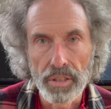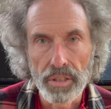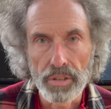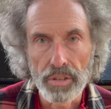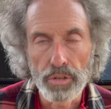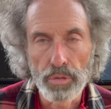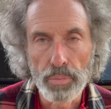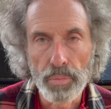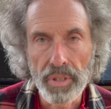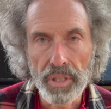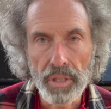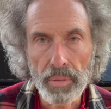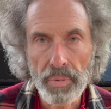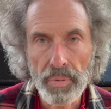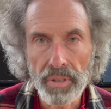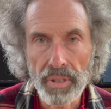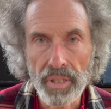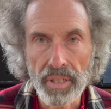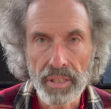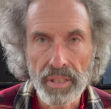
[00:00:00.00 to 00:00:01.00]
you
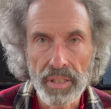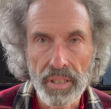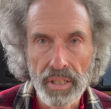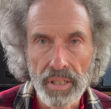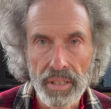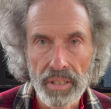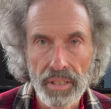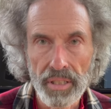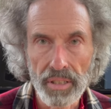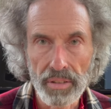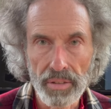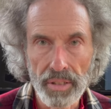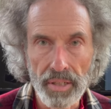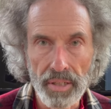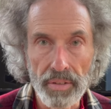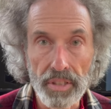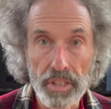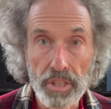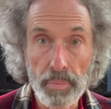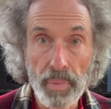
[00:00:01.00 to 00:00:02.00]
manipulate the
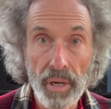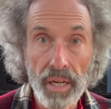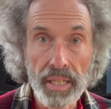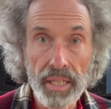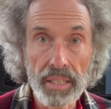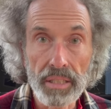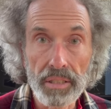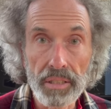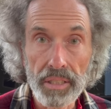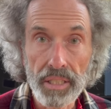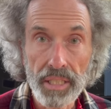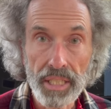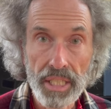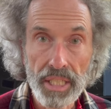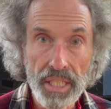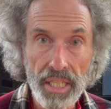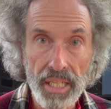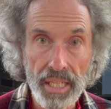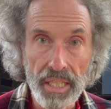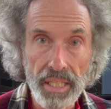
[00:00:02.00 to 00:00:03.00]
larynx by
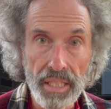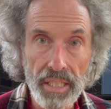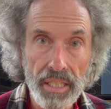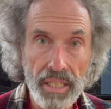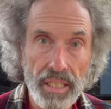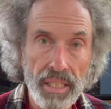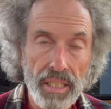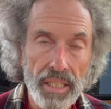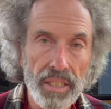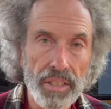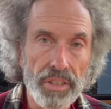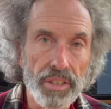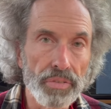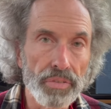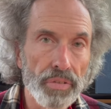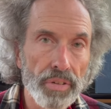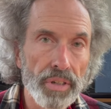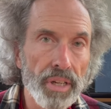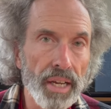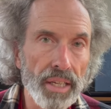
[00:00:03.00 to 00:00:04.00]
eliciting
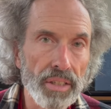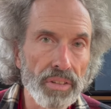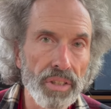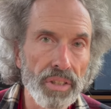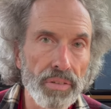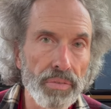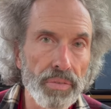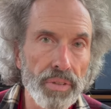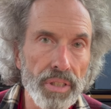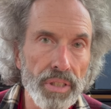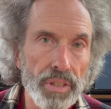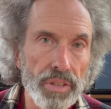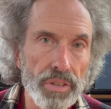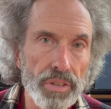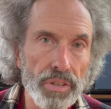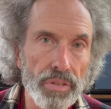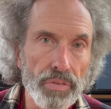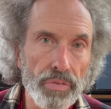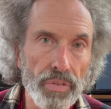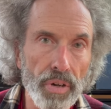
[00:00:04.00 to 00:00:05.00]
different
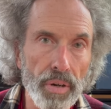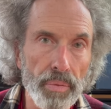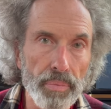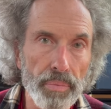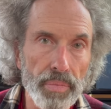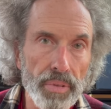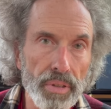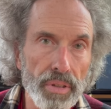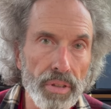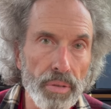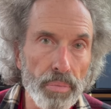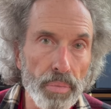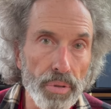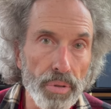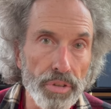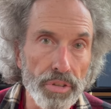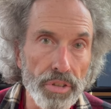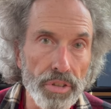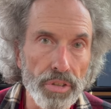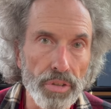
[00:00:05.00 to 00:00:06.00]
activities from the
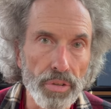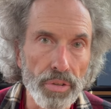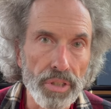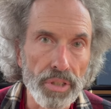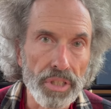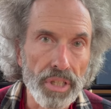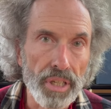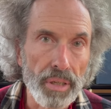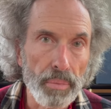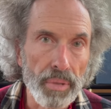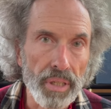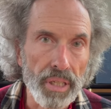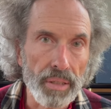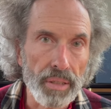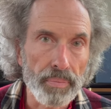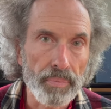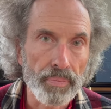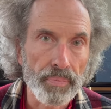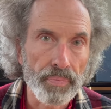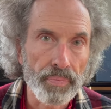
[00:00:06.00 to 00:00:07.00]
person you're examining.
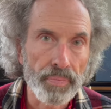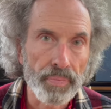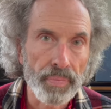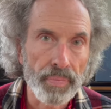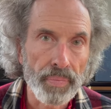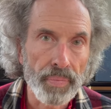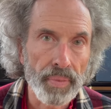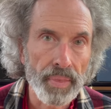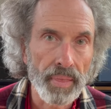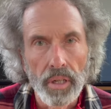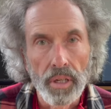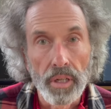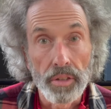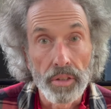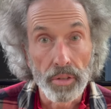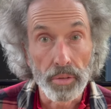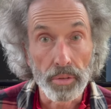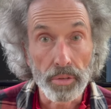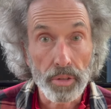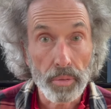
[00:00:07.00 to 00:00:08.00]

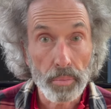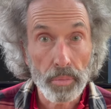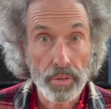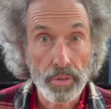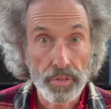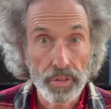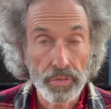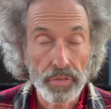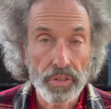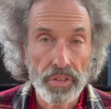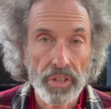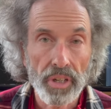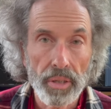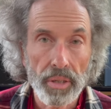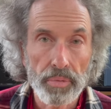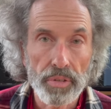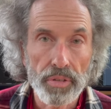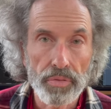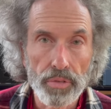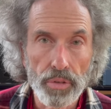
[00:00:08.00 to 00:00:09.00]
There are a number of different
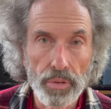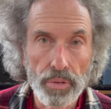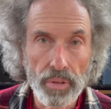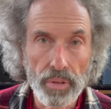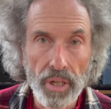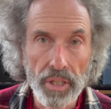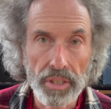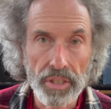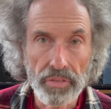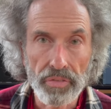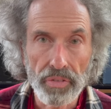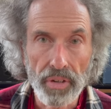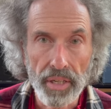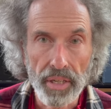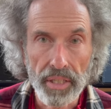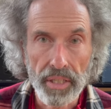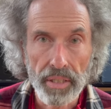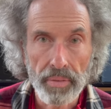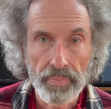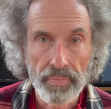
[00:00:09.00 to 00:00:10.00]
types of neurologic
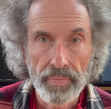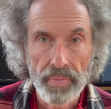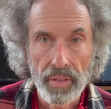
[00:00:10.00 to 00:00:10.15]
finding.